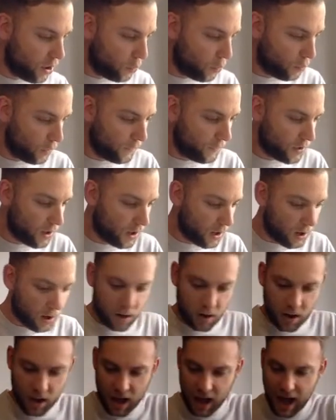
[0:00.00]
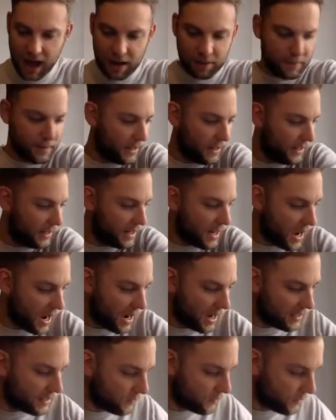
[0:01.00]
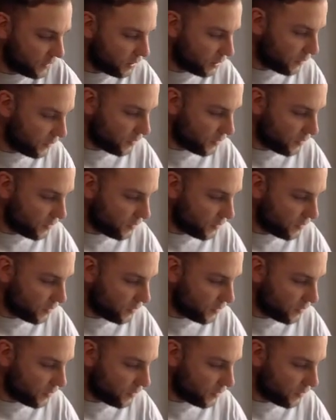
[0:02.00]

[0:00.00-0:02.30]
We've got, how many 9s have we got? We've